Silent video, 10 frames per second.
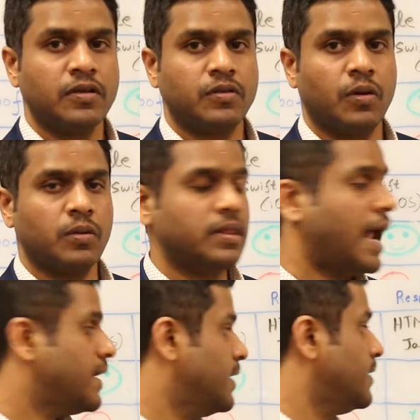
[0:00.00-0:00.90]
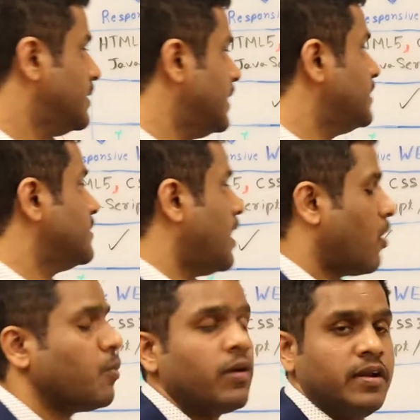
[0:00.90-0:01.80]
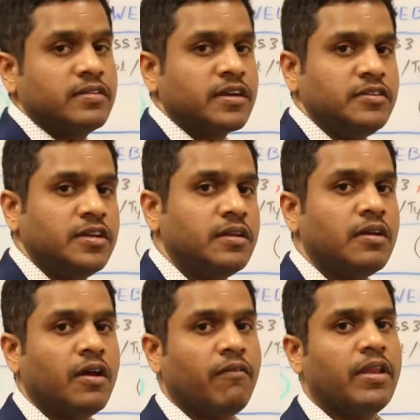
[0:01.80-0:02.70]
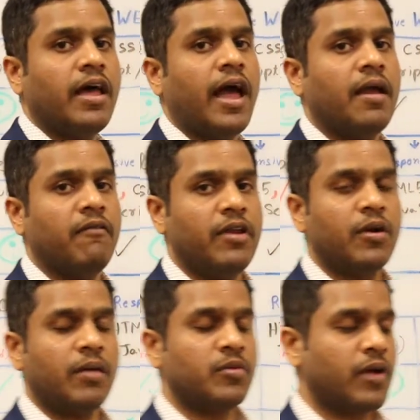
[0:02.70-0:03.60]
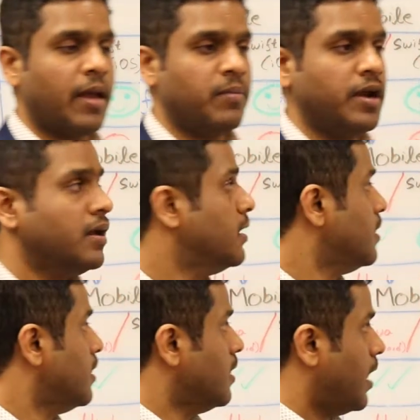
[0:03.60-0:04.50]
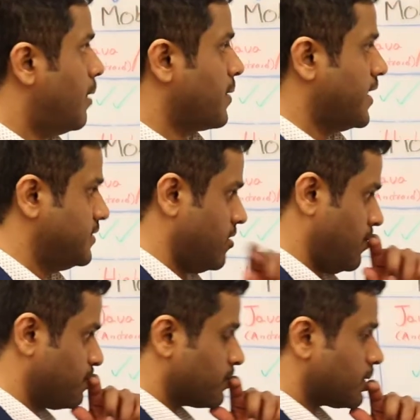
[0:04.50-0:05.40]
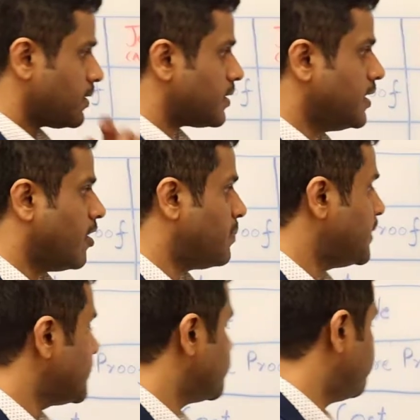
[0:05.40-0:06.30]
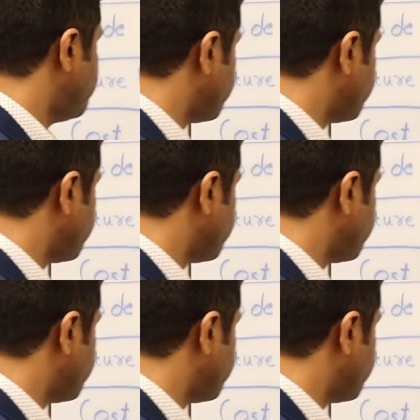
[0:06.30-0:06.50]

So that needs a lot more discussion when you come to hybrid application development.